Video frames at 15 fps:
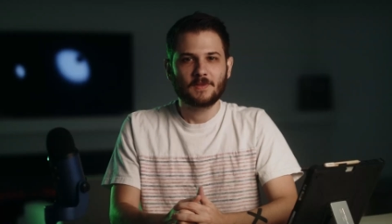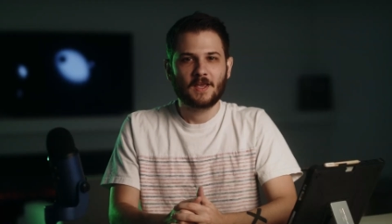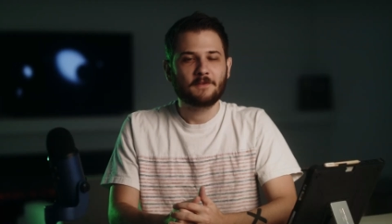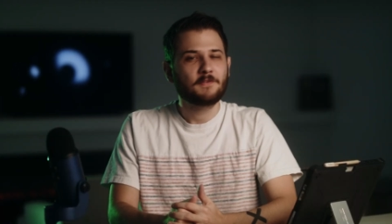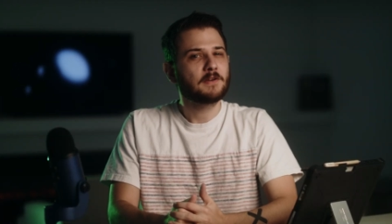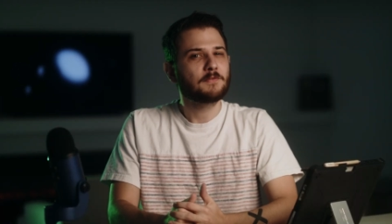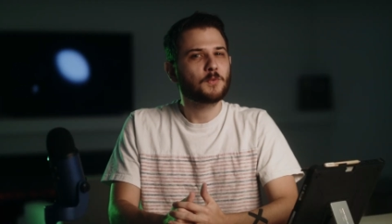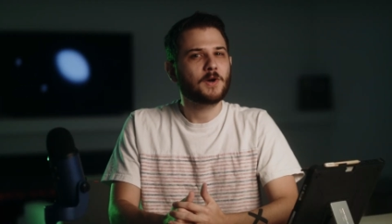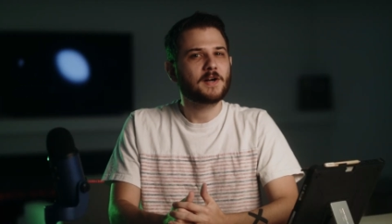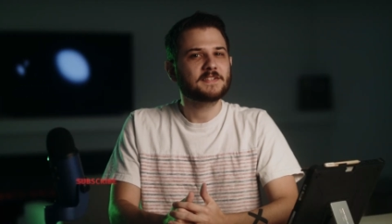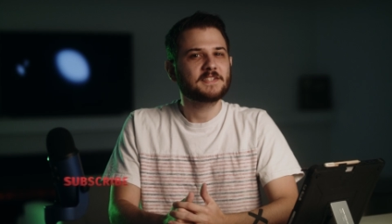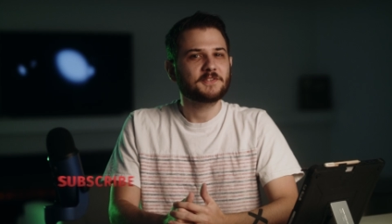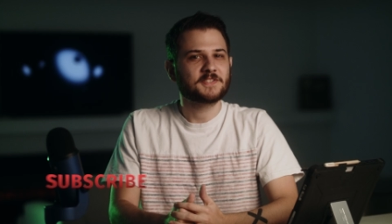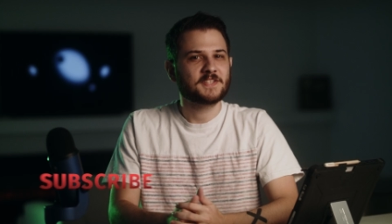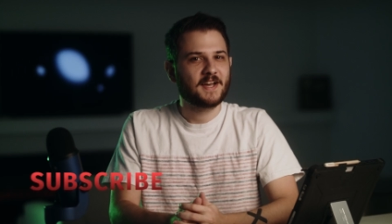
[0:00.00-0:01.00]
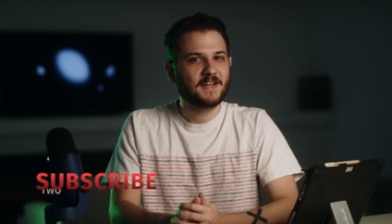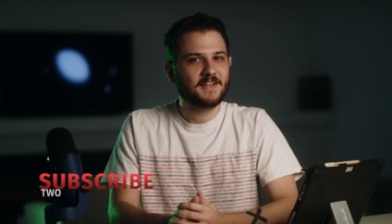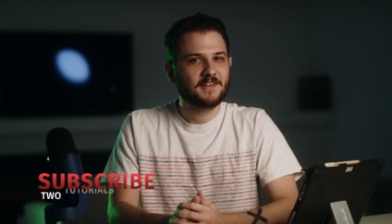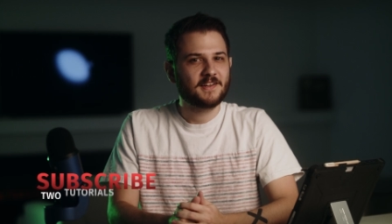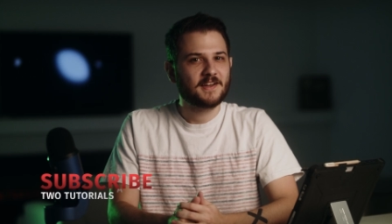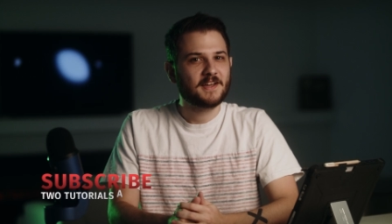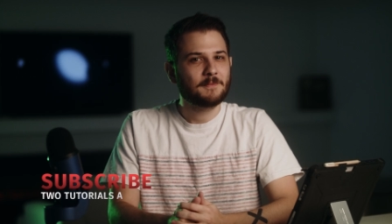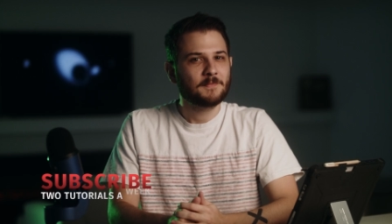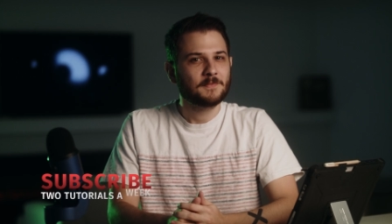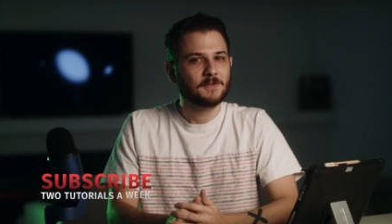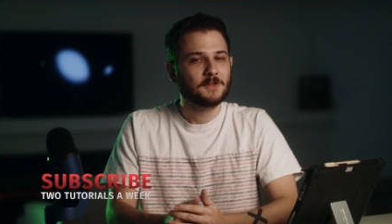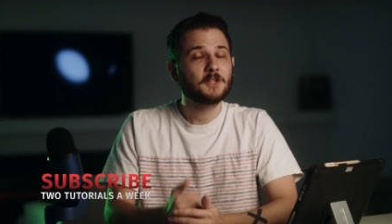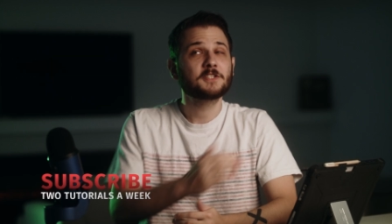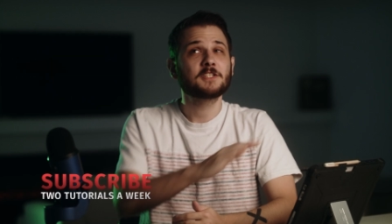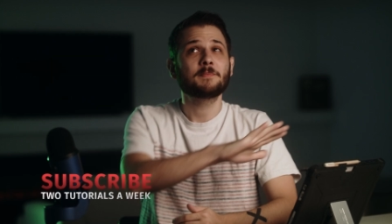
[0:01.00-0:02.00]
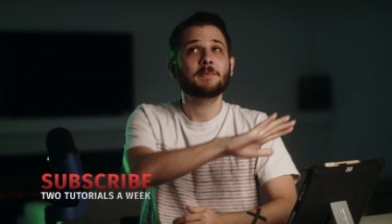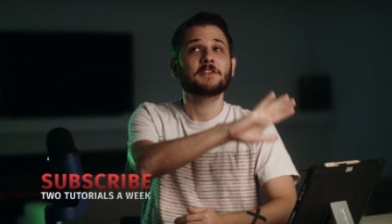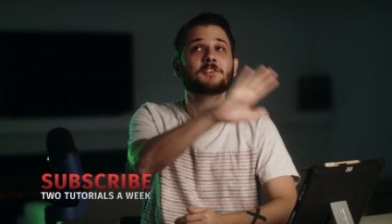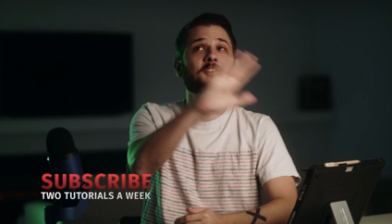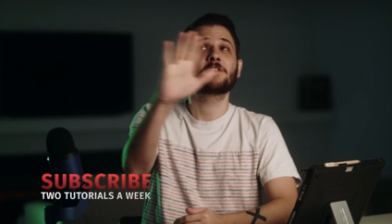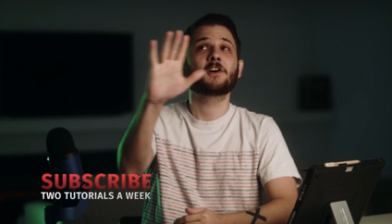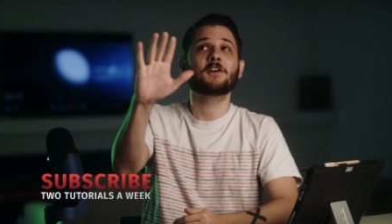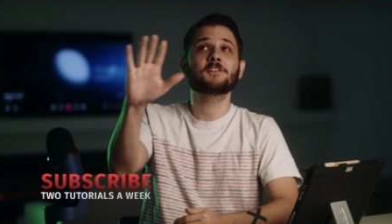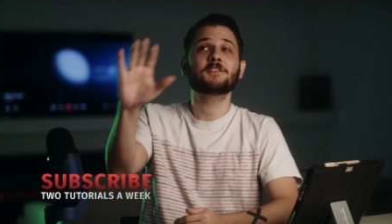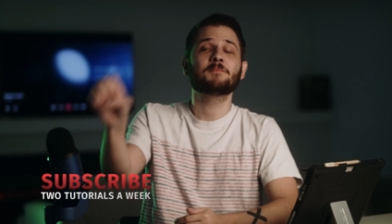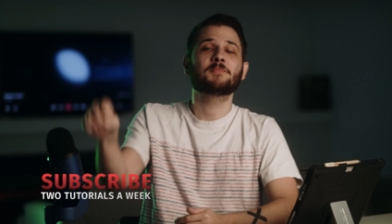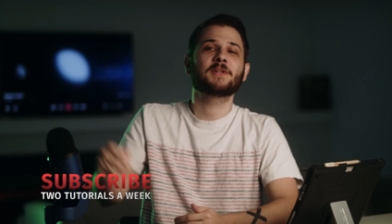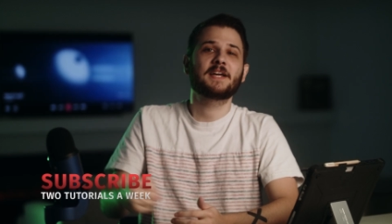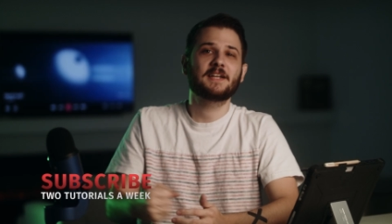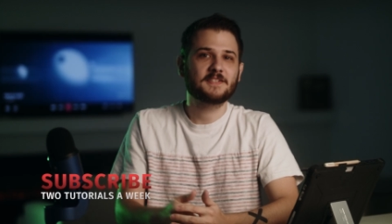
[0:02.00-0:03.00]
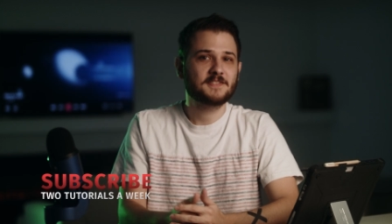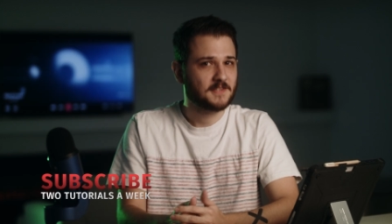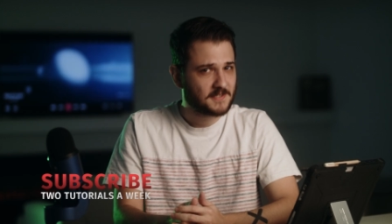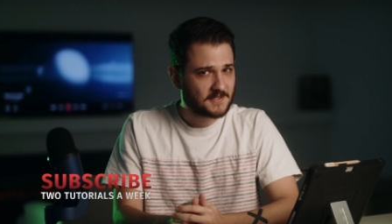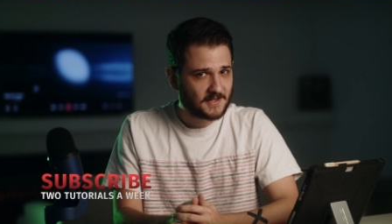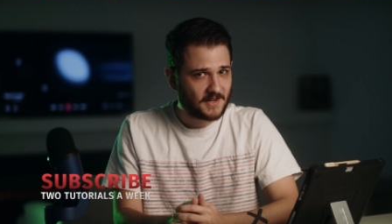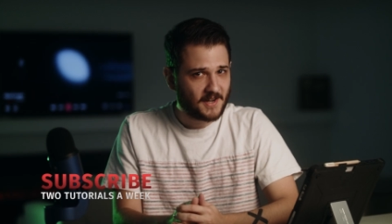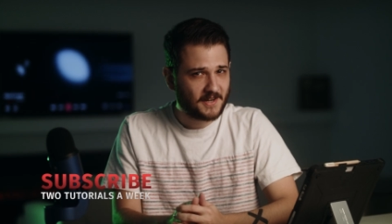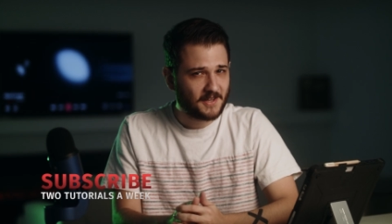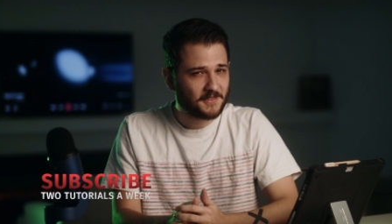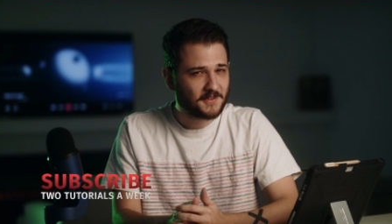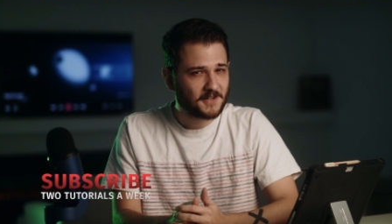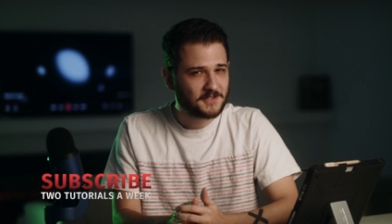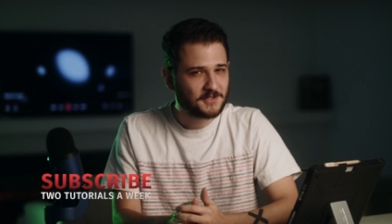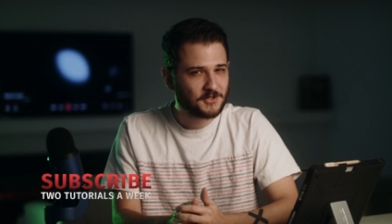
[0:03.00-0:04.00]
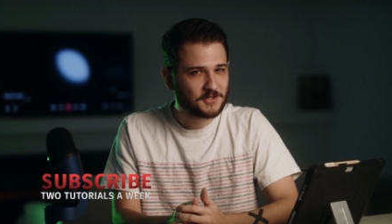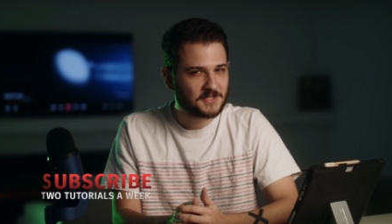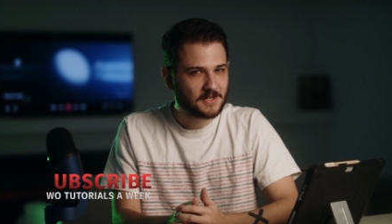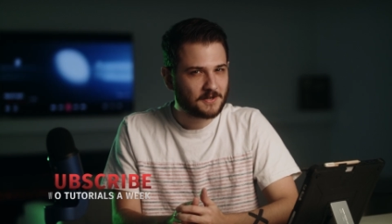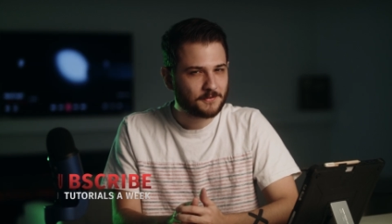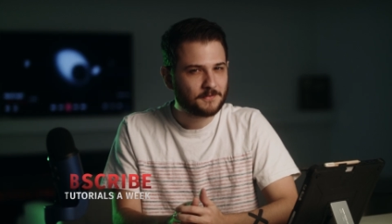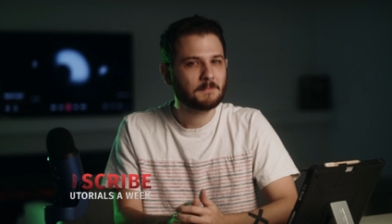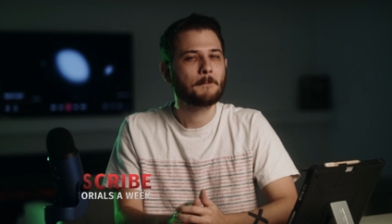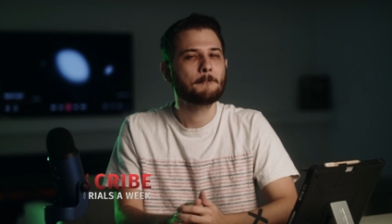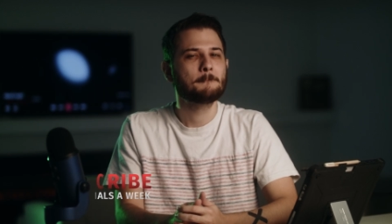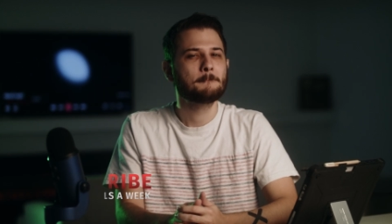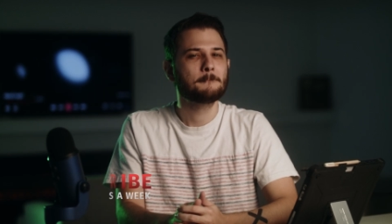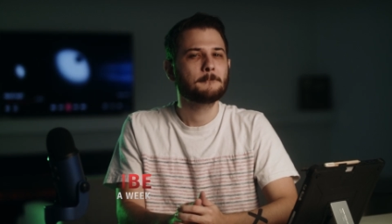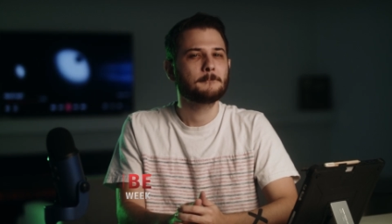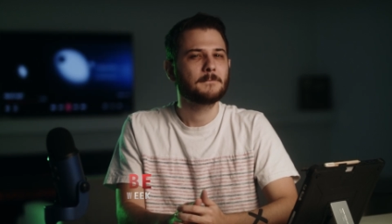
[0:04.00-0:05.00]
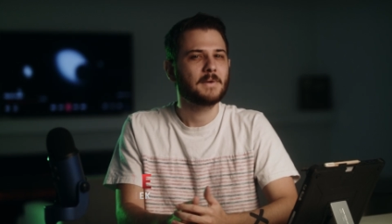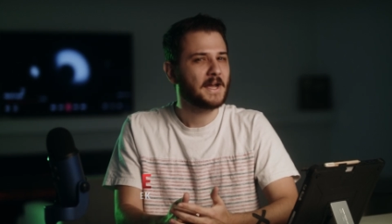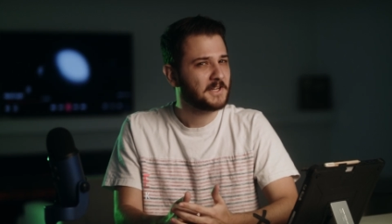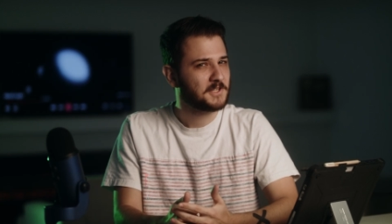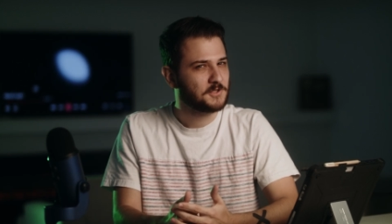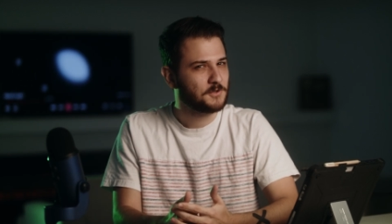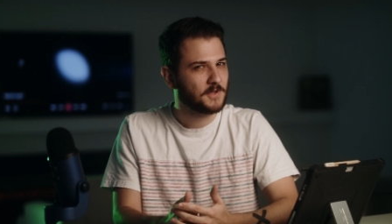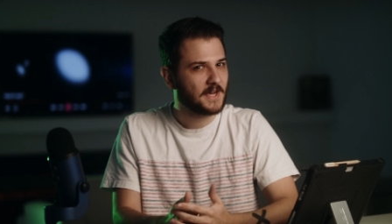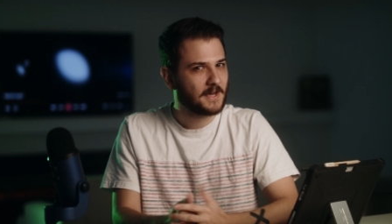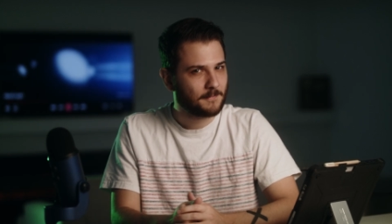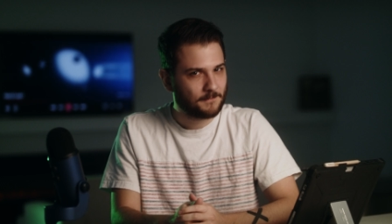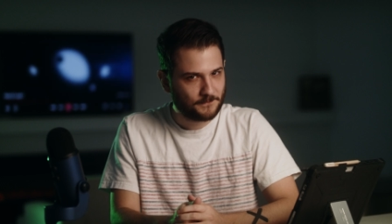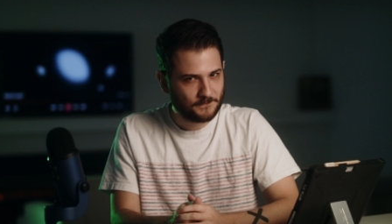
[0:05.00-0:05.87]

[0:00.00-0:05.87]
Have you ever walked outside at night, looked up at the stars and planets in the sky and thought to yourself, I could do that.